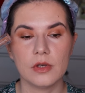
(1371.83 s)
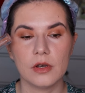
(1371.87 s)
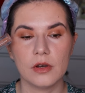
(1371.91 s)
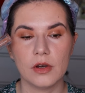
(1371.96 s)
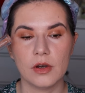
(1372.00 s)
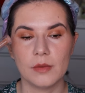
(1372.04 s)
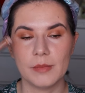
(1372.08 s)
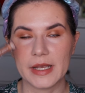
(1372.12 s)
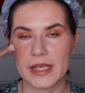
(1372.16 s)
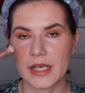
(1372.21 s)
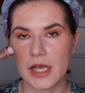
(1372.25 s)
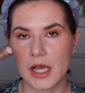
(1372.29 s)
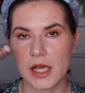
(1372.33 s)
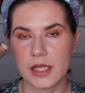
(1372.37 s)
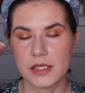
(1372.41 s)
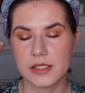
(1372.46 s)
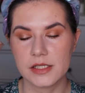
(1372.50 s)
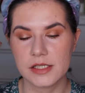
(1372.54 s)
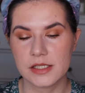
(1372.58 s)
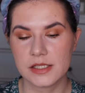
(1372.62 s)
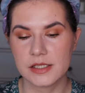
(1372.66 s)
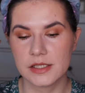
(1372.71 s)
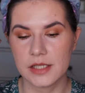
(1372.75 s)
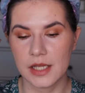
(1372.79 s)
oh my god,
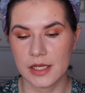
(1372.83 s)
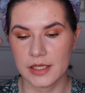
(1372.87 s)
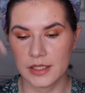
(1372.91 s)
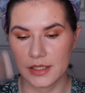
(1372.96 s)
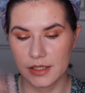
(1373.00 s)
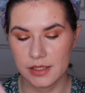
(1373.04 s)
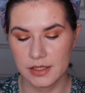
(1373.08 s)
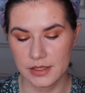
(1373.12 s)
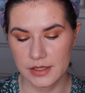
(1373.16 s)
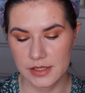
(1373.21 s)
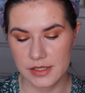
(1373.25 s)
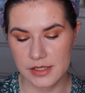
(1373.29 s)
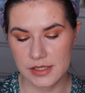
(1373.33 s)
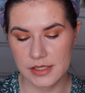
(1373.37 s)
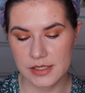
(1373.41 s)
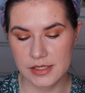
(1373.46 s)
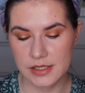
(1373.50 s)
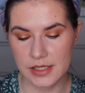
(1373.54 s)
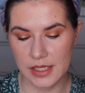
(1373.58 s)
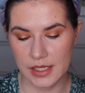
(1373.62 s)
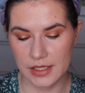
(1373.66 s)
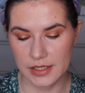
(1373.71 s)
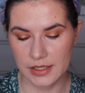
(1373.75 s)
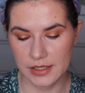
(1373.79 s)
stunning,
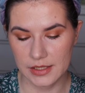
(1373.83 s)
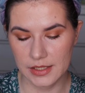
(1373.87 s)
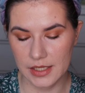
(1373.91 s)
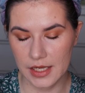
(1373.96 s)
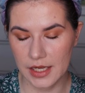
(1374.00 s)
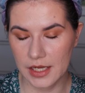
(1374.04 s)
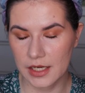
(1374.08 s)
stunning.